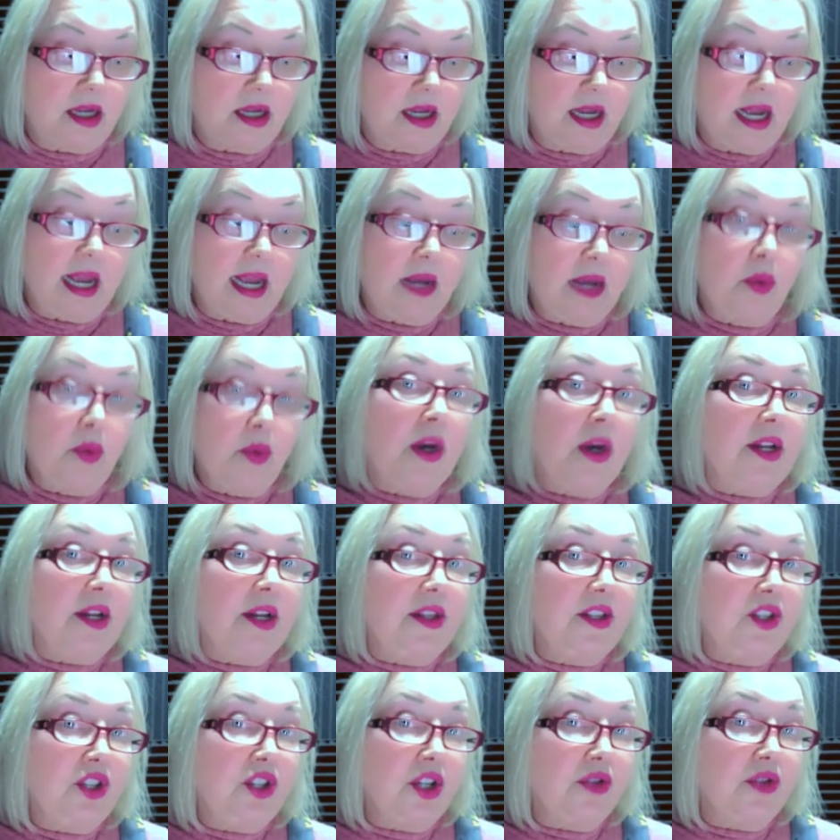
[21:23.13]
And what did
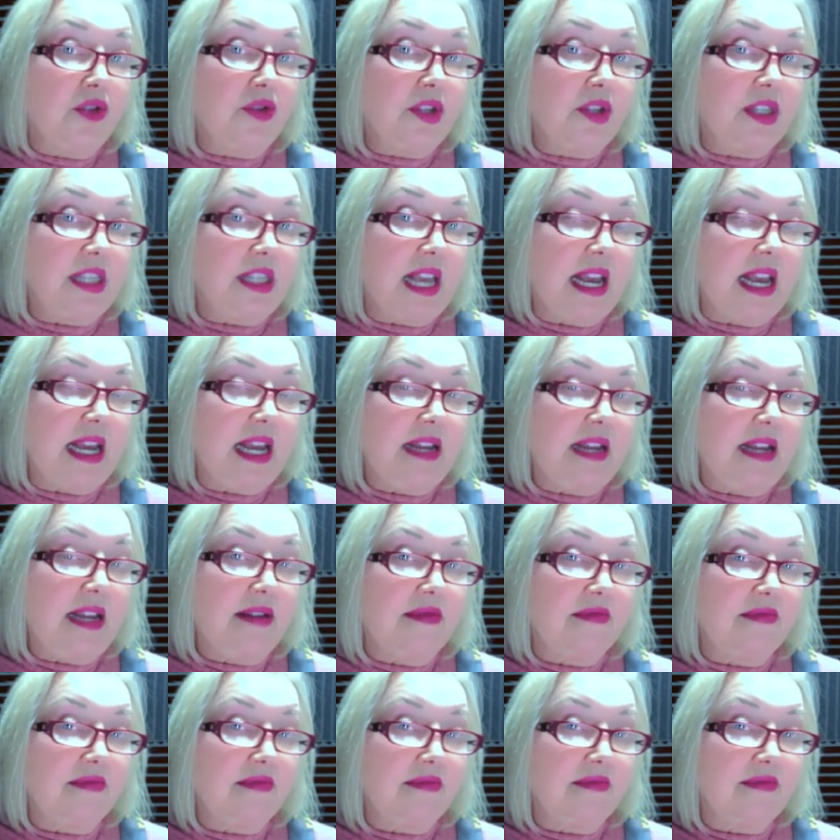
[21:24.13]
the children say?
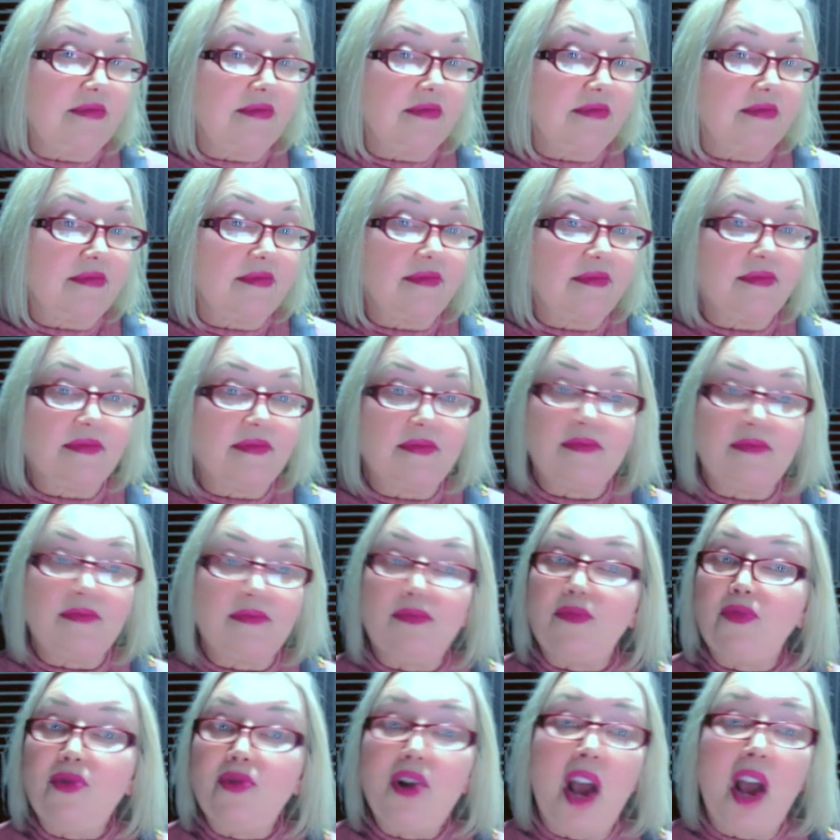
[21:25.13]

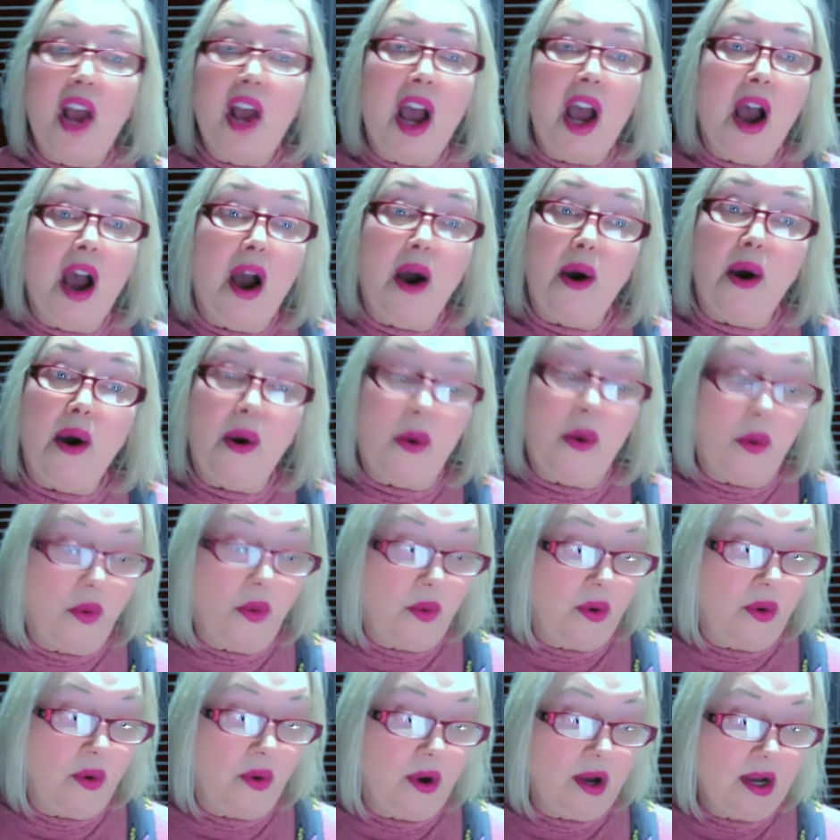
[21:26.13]
No!
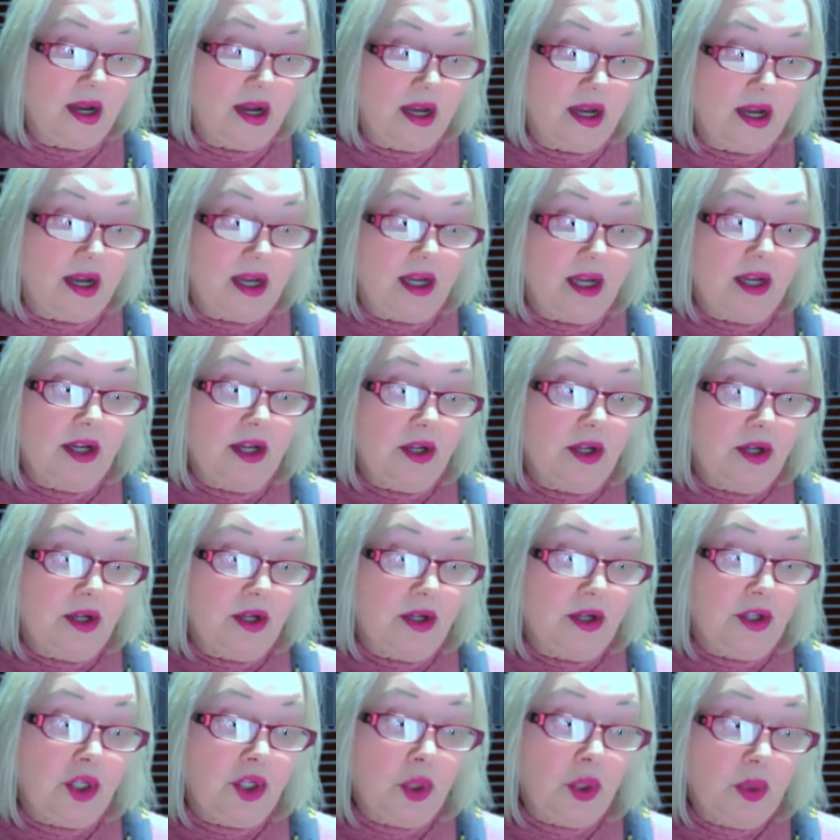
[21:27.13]

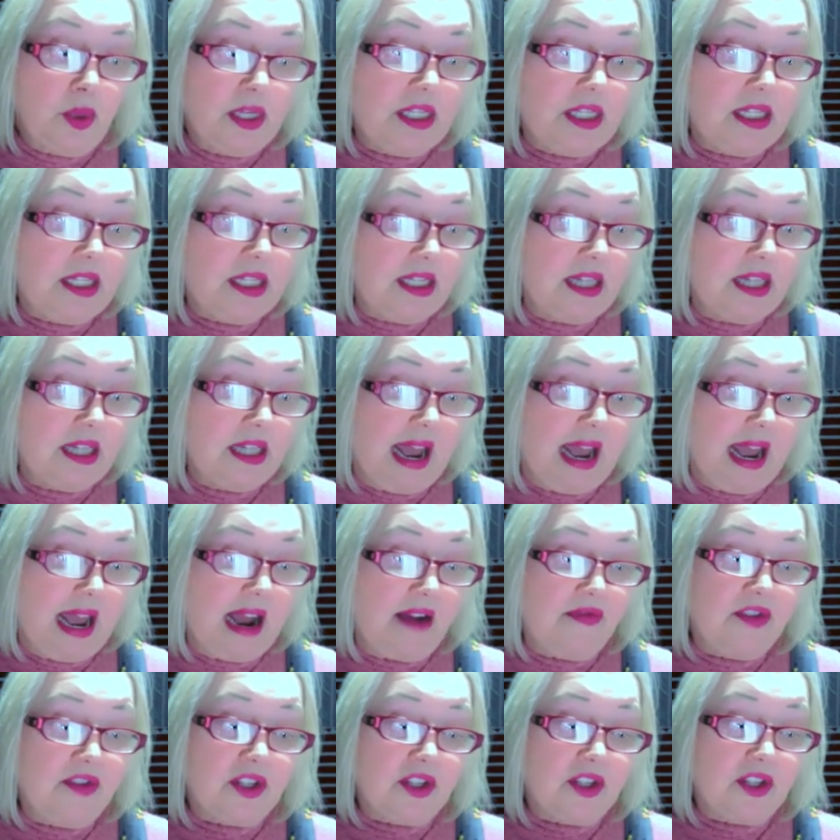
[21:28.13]
Do we still
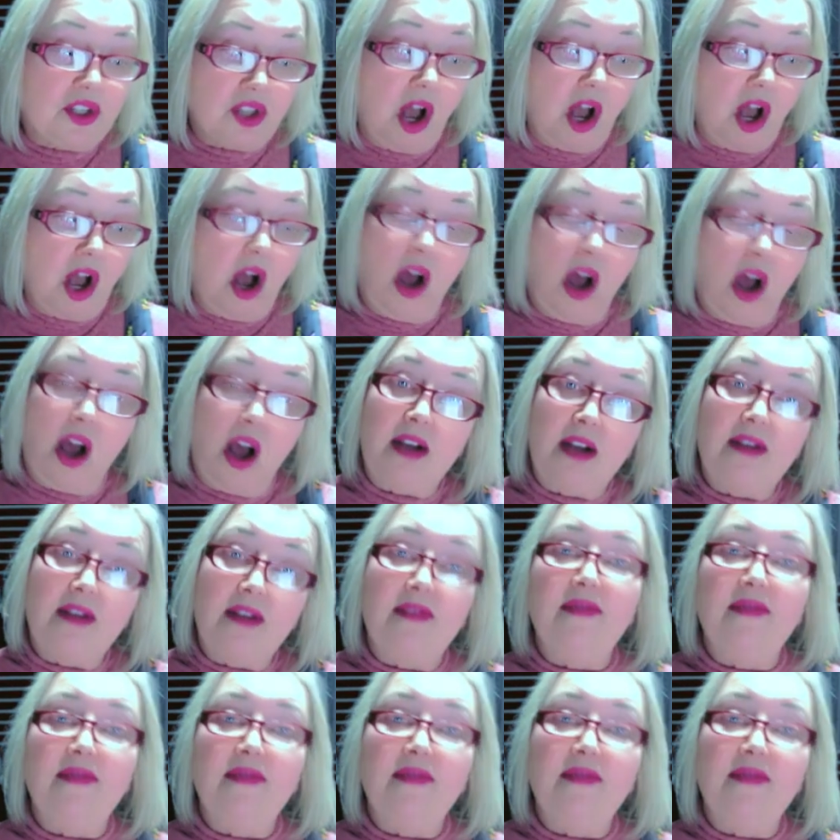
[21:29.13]
have the song?